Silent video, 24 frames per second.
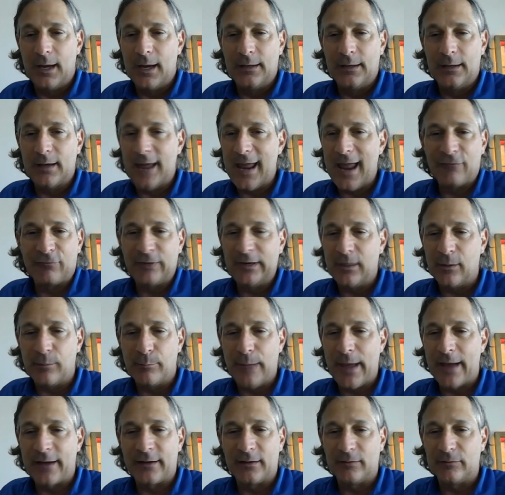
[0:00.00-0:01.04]
and
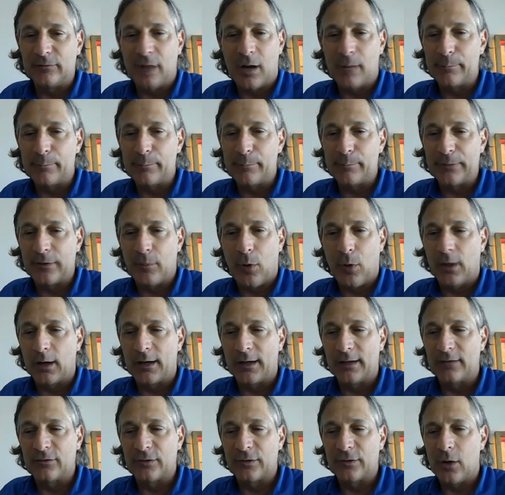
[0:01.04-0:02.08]
every competitive company in the
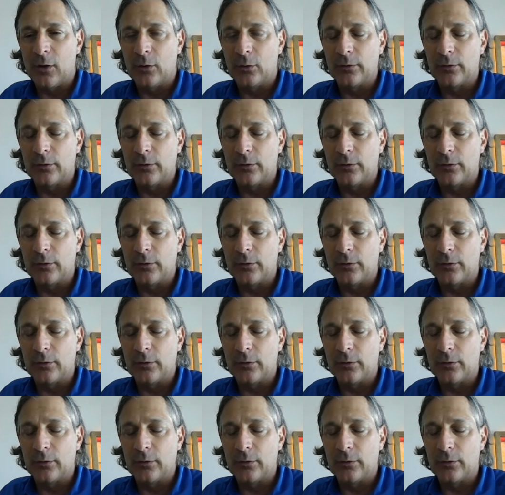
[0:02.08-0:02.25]
market.